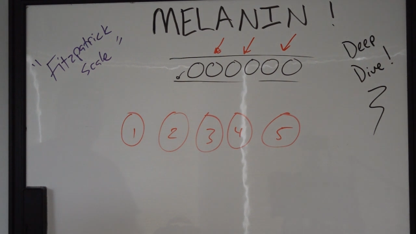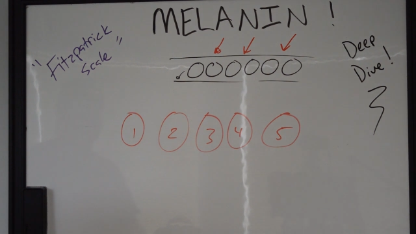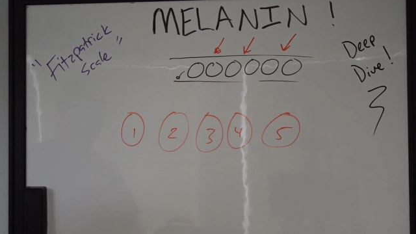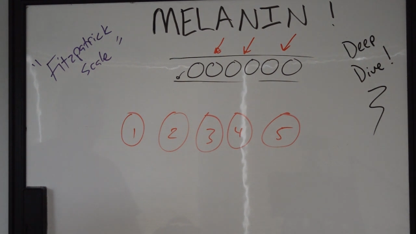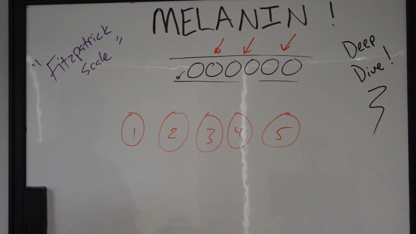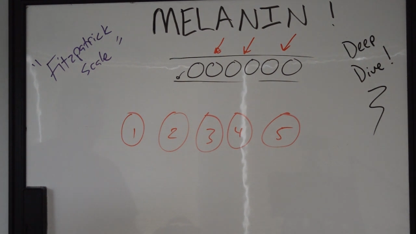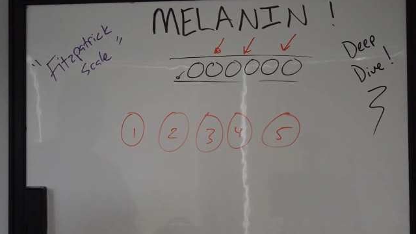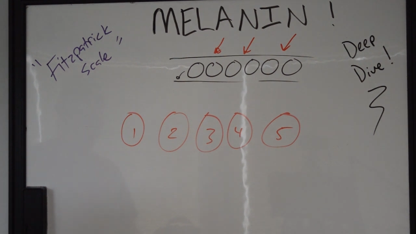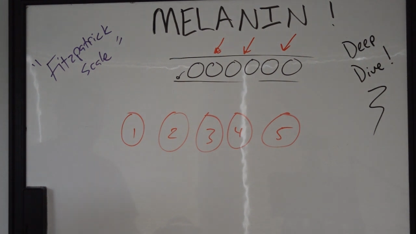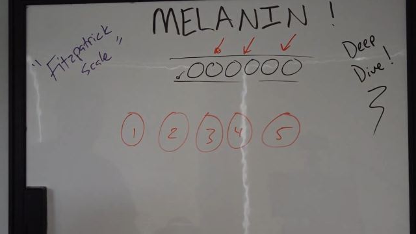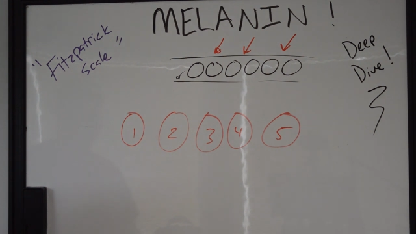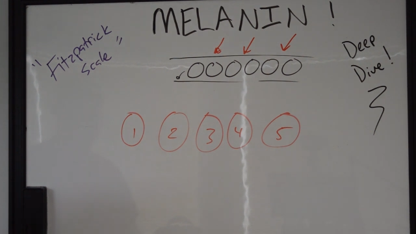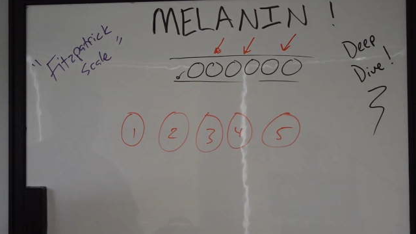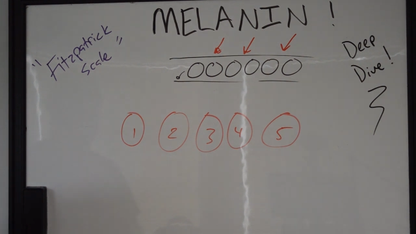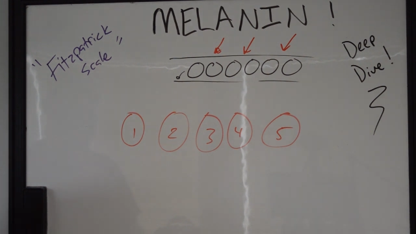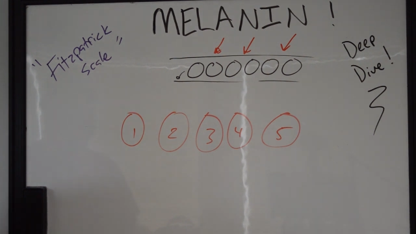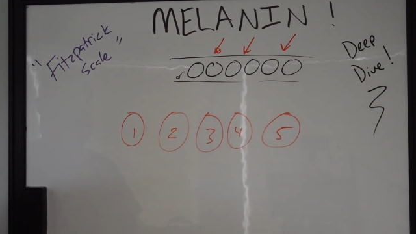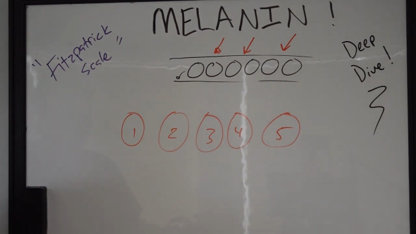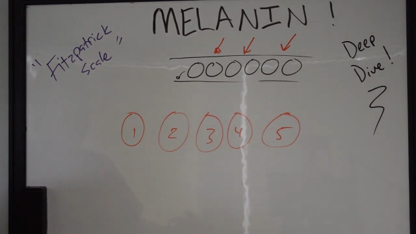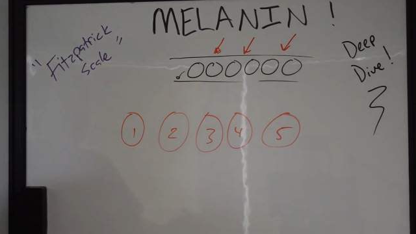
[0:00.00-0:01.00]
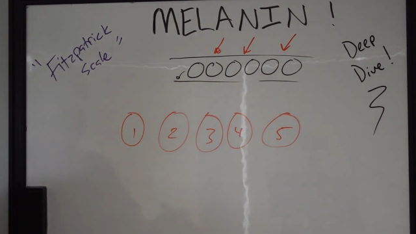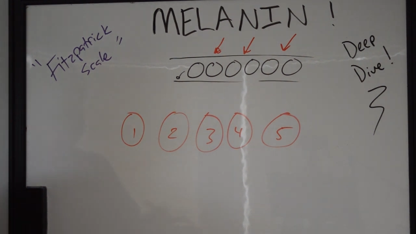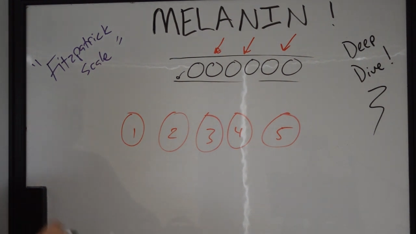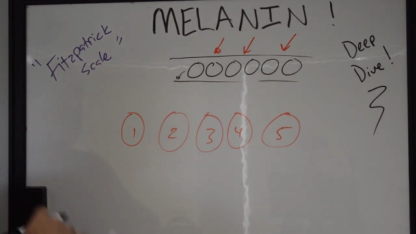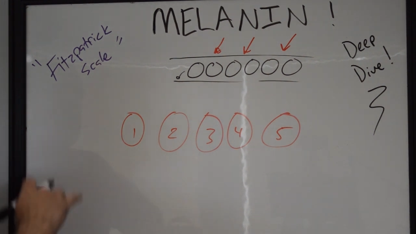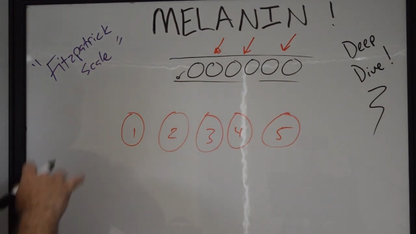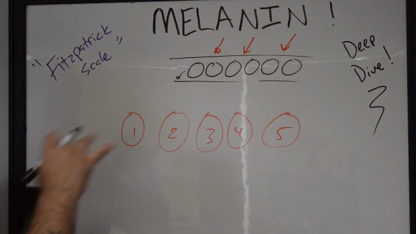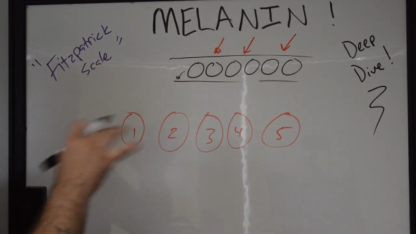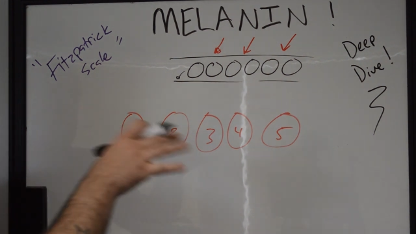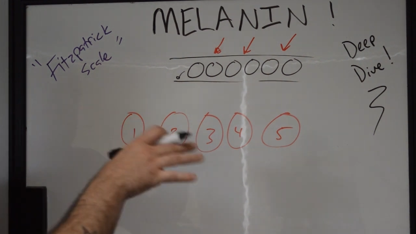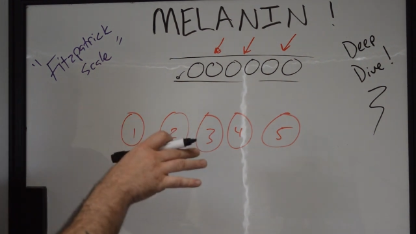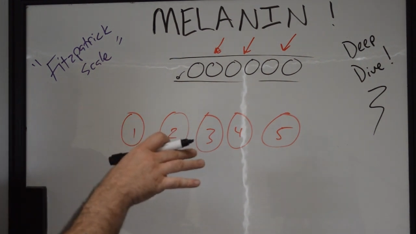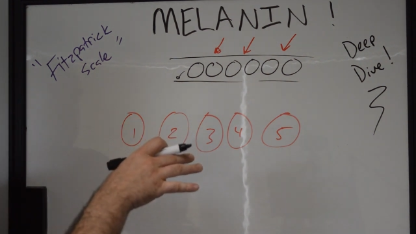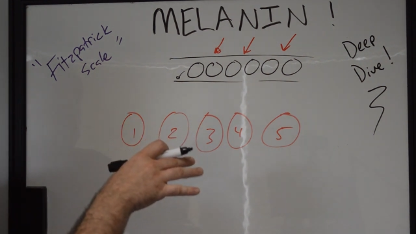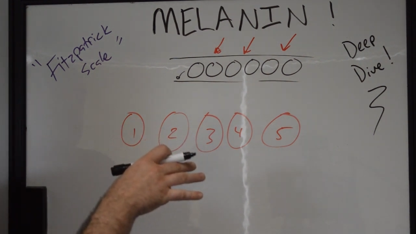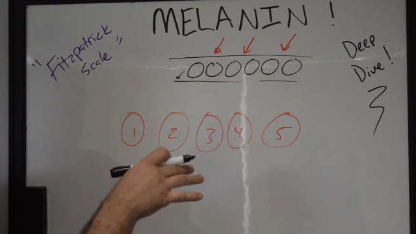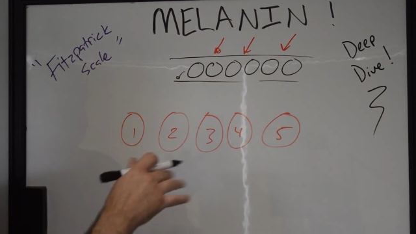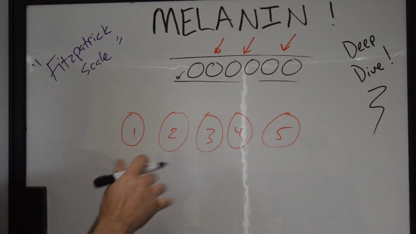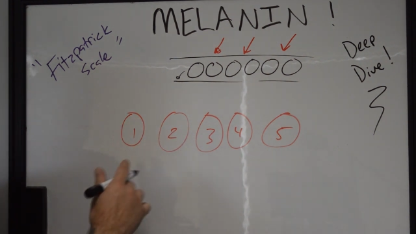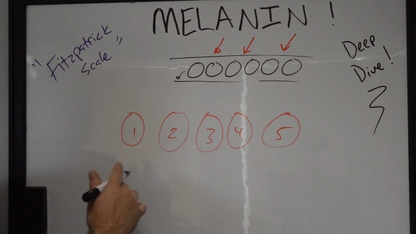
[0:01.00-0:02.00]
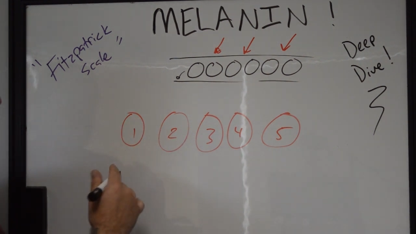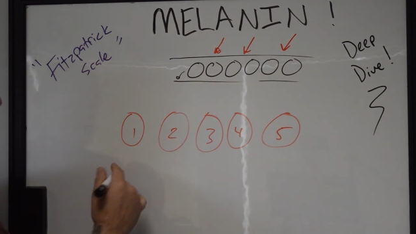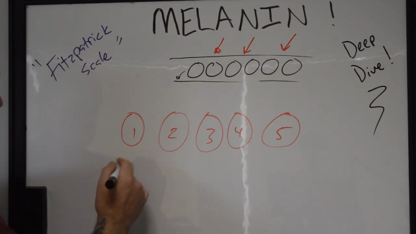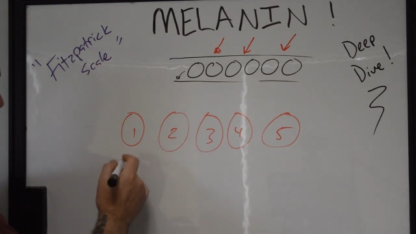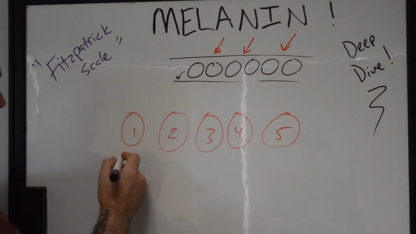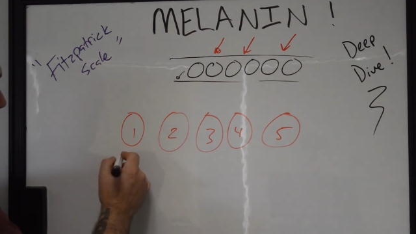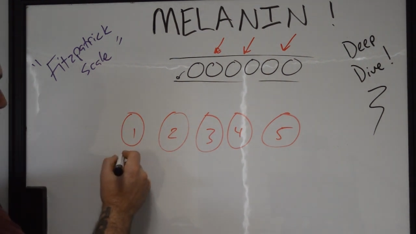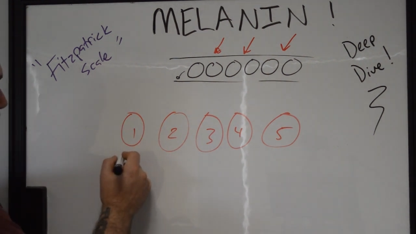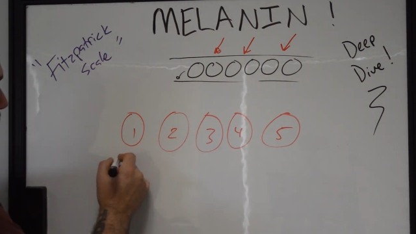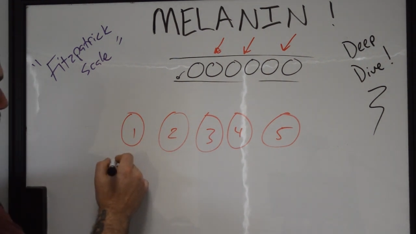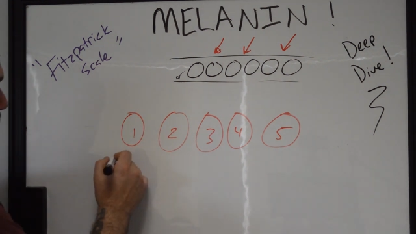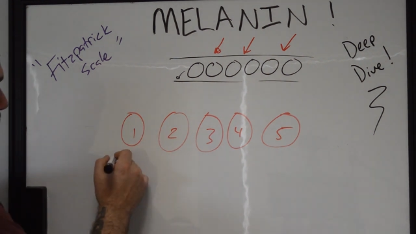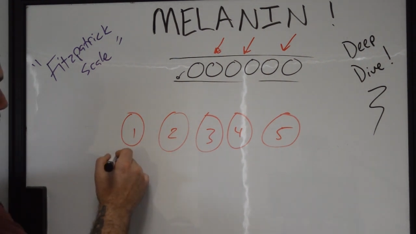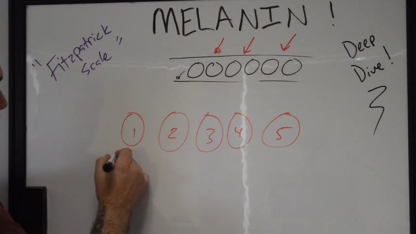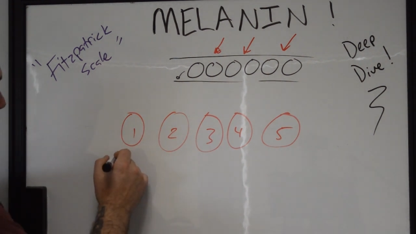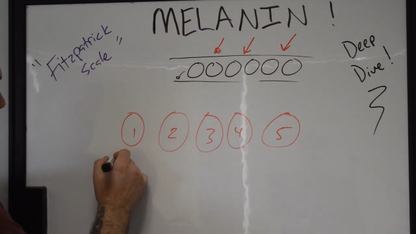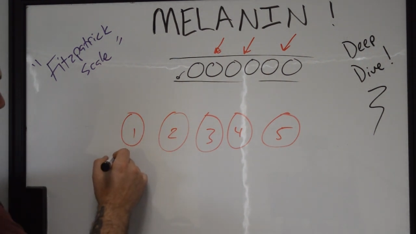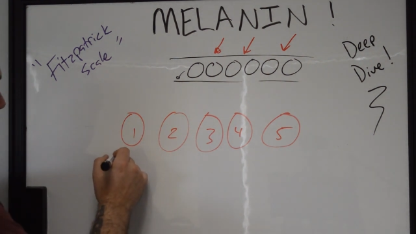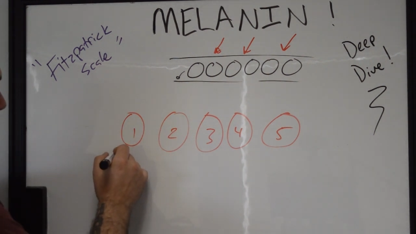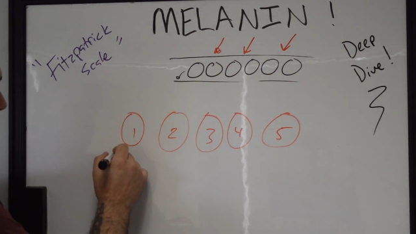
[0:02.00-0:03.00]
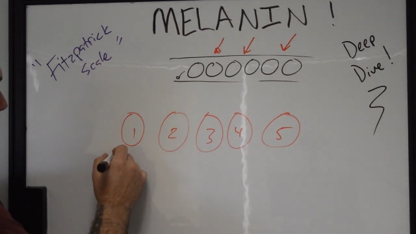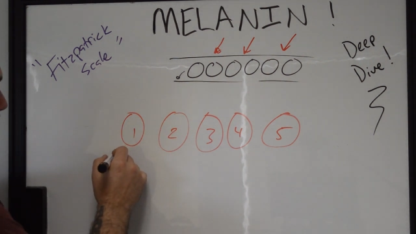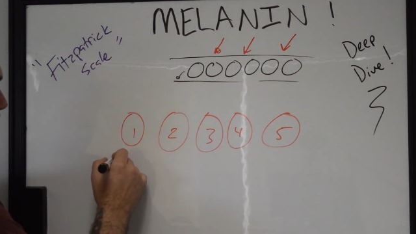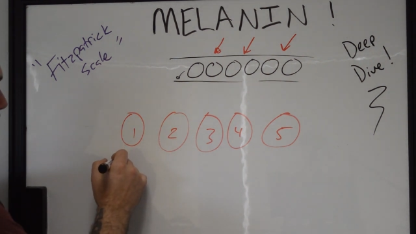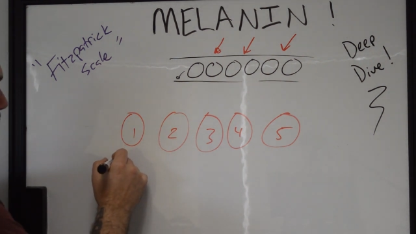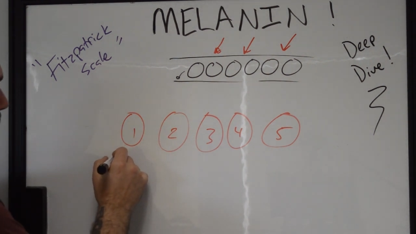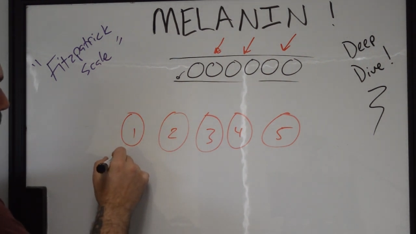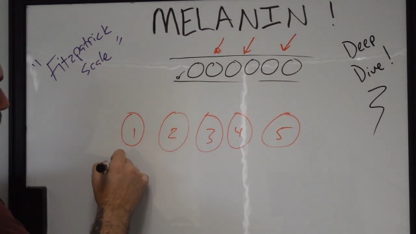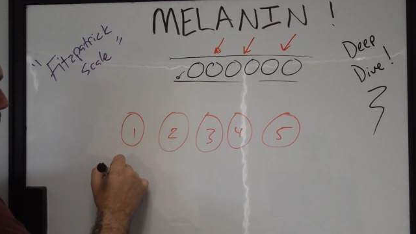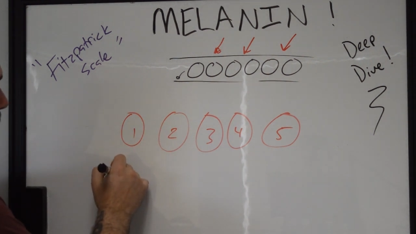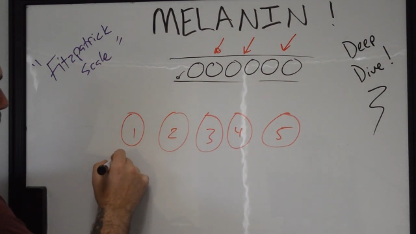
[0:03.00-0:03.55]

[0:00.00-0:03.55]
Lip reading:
(no speaker visible)